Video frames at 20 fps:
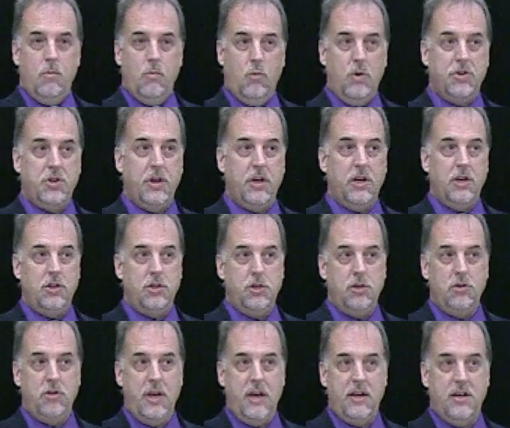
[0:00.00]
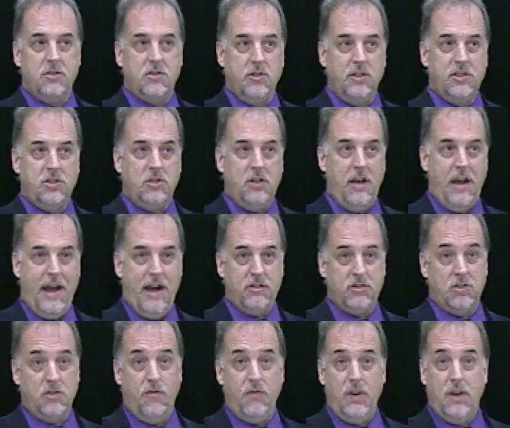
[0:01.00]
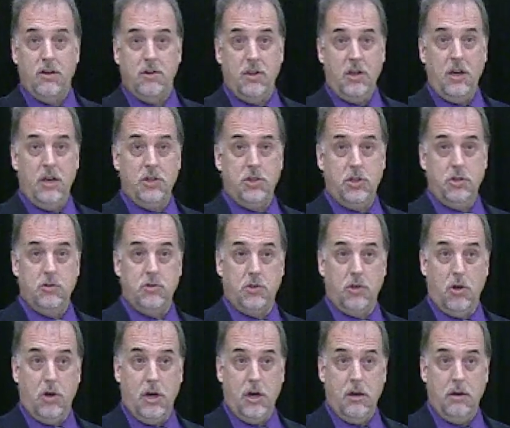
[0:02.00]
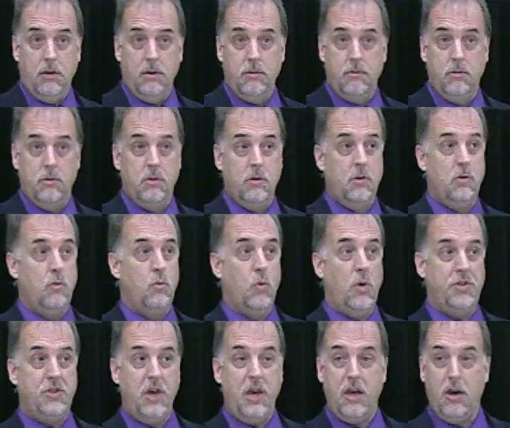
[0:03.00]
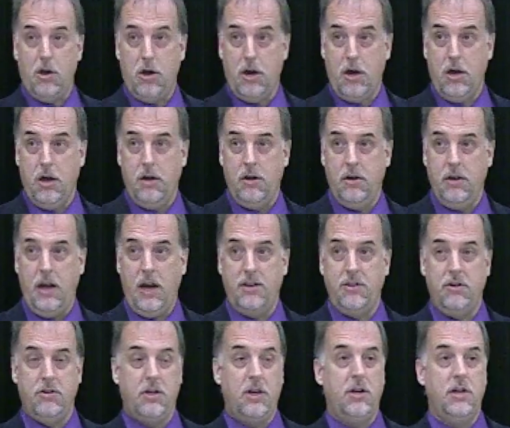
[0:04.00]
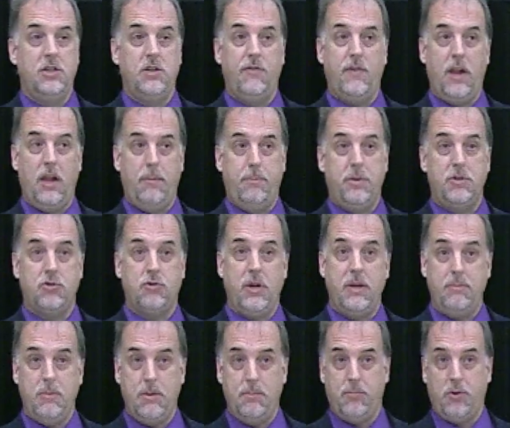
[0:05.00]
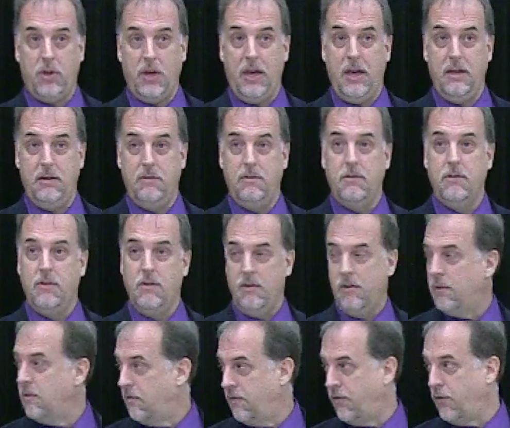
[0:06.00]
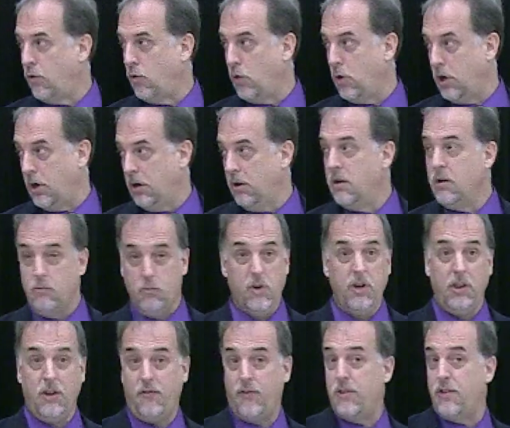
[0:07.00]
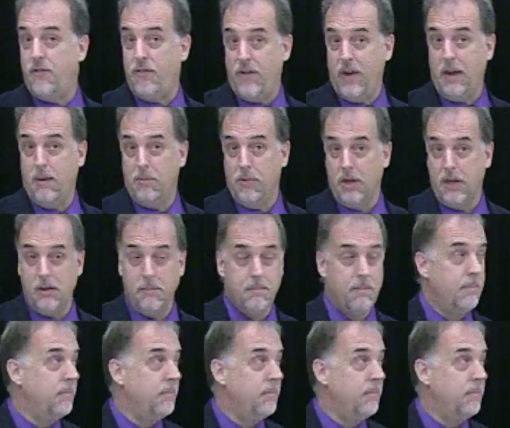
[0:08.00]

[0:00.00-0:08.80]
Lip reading: What they're going to do then is listen to how severe the issues are, what they are, and they're going to develop a treatment plan for the family.